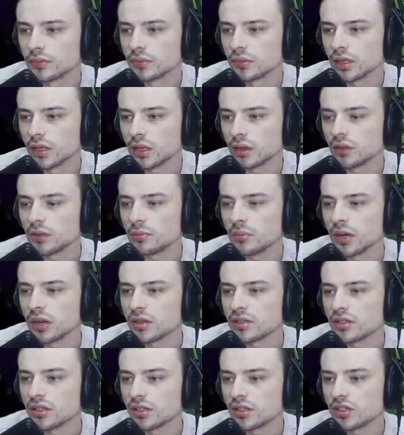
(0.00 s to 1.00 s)
I don't need berry
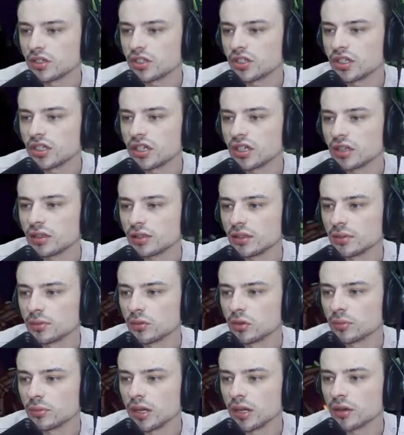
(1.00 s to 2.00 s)
seed. Shit. Need
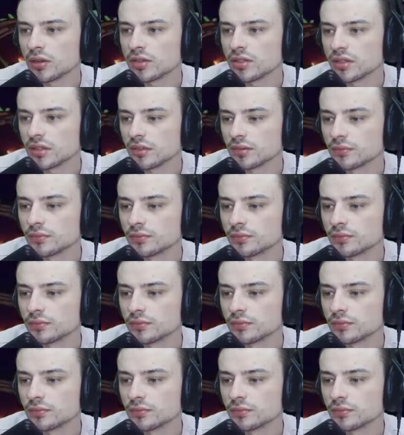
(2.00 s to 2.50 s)
more berries then.